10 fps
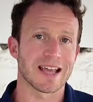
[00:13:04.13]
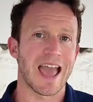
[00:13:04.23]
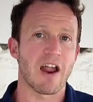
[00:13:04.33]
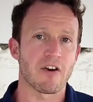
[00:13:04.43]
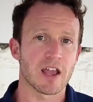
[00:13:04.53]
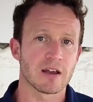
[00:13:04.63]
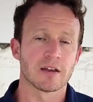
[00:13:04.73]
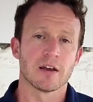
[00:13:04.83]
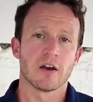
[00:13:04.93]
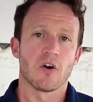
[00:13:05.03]
area,
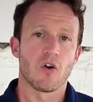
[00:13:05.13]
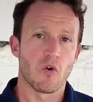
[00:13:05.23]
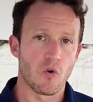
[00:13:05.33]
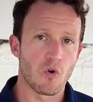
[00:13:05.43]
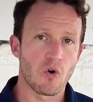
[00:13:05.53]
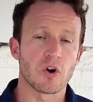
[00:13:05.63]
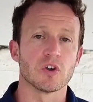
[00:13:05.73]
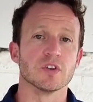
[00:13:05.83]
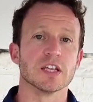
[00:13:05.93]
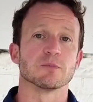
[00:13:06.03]
or
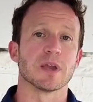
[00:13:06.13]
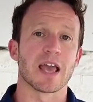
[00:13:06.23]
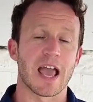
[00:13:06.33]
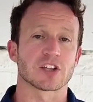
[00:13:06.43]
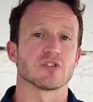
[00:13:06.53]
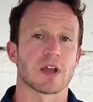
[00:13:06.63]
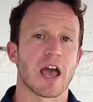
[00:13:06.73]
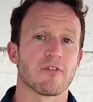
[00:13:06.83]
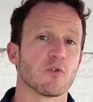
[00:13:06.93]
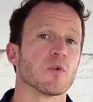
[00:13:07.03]
you need to be extra
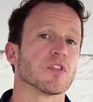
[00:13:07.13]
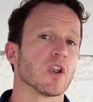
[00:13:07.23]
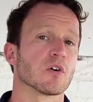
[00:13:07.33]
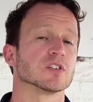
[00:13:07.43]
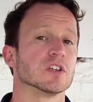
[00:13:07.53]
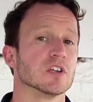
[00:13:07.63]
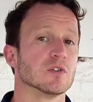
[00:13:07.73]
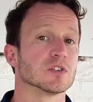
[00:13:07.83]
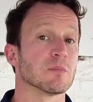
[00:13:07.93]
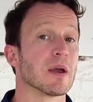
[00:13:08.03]
careful with the locks you
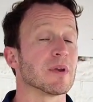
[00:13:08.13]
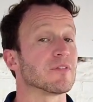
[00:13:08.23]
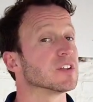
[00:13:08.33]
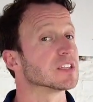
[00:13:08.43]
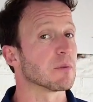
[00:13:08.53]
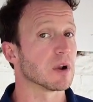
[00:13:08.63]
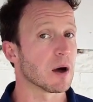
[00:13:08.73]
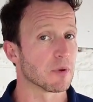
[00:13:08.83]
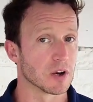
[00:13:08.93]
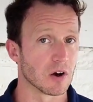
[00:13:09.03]
use and maybe have to double
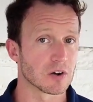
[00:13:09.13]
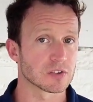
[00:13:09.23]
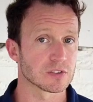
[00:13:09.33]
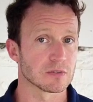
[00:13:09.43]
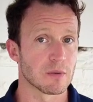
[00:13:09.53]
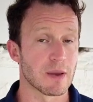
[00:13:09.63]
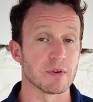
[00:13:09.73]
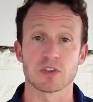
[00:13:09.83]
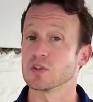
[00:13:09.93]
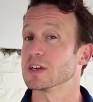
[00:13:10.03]
up on locks and maybe
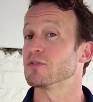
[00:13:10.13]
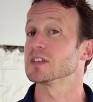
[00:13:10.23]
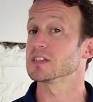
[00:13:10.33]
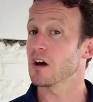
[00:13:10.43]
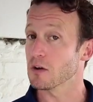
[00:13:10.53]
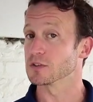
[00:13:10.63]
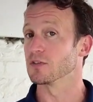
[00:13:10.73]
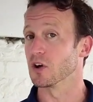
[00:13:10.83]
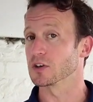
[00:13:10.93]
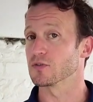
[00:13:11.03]
use two different styles of
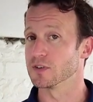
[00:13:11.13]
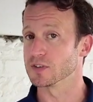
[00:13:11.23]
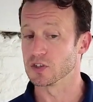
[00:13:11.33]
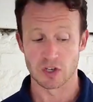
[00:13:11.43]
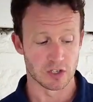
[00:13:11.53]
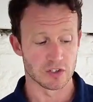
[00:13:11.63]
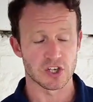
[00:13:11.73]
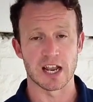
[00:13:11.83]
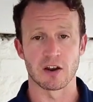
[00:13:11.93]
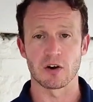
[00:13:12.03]
locks. For instance, you could use a
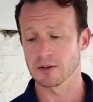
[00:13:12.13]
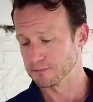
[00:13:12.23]
chain lock